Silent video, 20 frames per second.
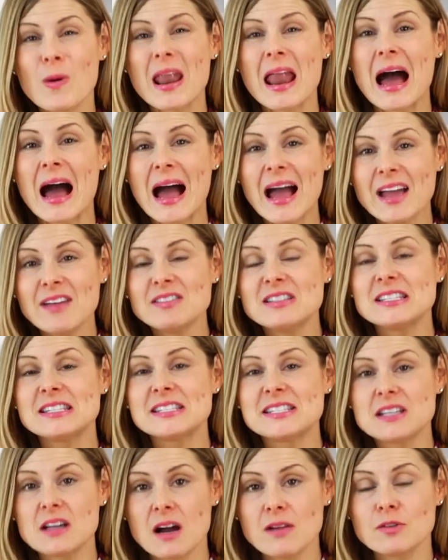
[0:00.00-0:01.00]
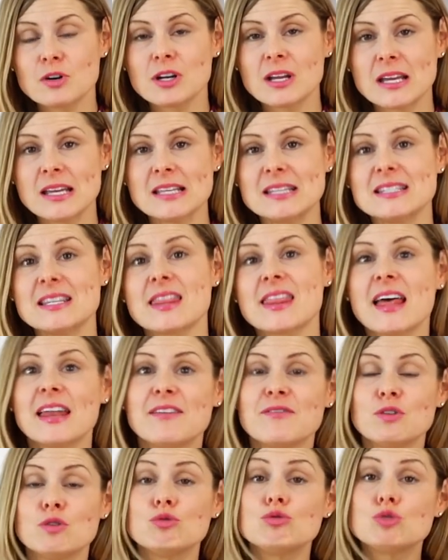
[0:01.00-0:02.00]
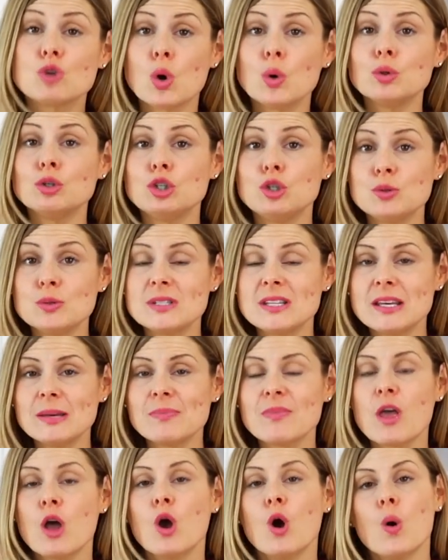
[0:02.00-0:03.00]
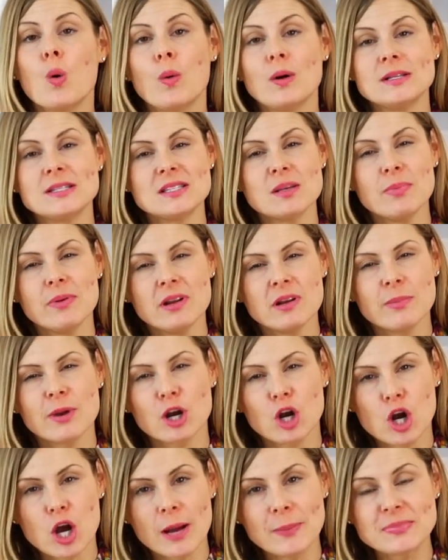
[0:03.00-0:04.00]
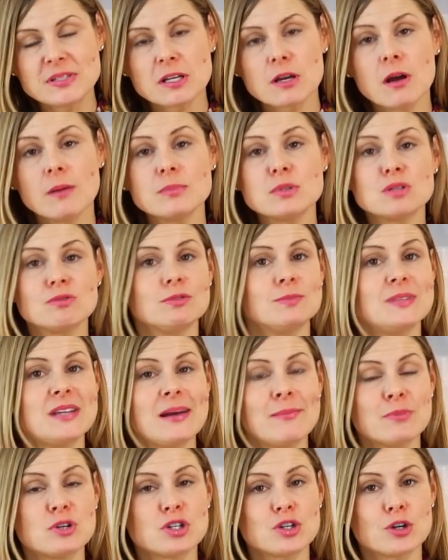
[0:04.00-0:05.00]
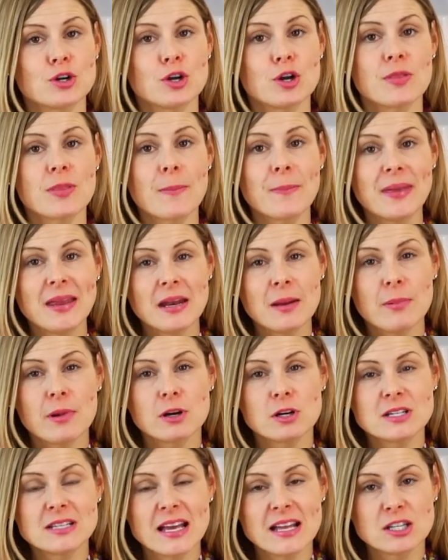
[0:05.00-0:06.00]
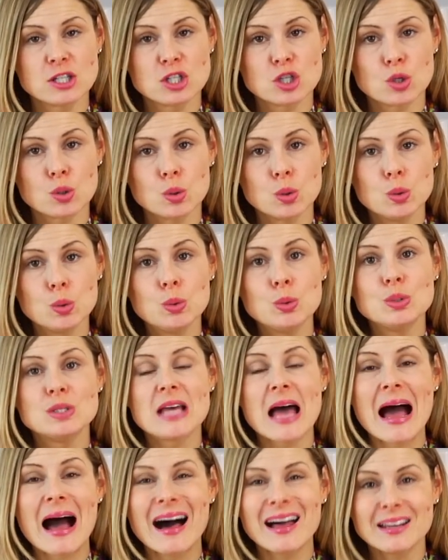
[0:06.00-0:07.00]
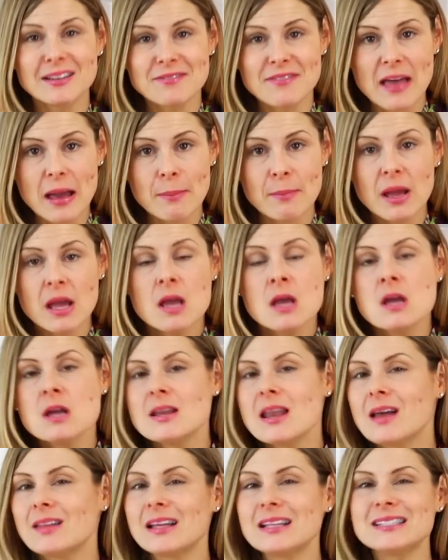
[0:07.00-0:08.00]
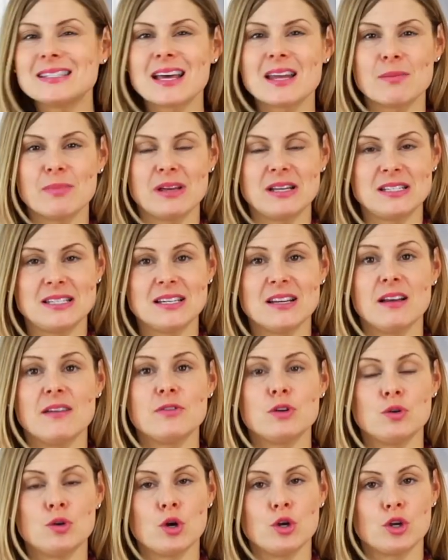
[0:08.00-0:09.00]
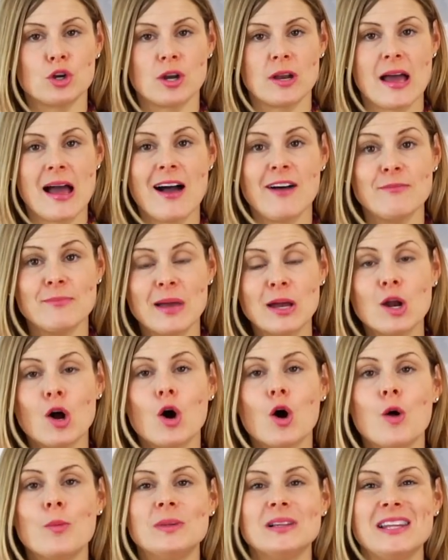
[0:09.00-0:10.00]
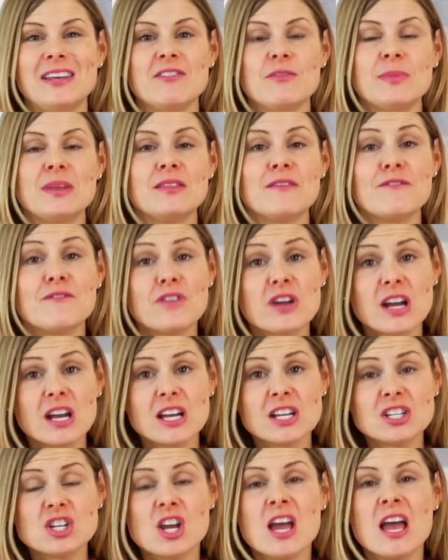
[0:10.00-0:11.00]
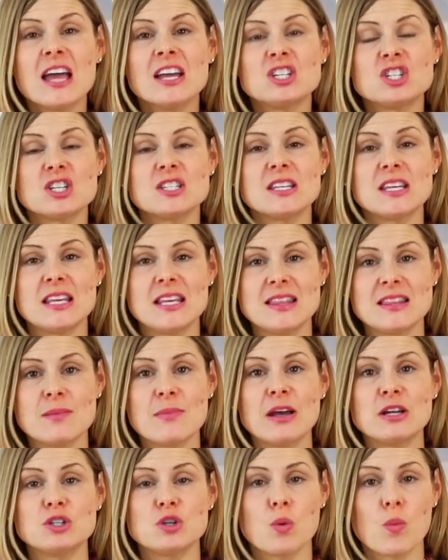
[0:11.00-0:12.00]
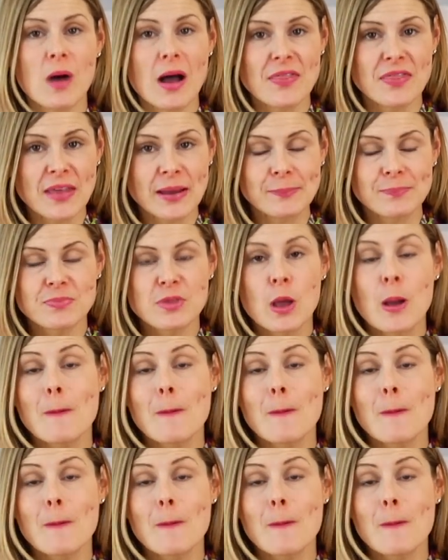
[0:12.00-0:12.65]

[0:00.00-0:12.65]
what I discovered is that if you don't use it, once the peanut butter cups come to room temperature, the peanut butter tends to ooze out of them. Now that's not a big deal if you know you're gonna have them at home and leave them in the fridge and just eat them as you want them.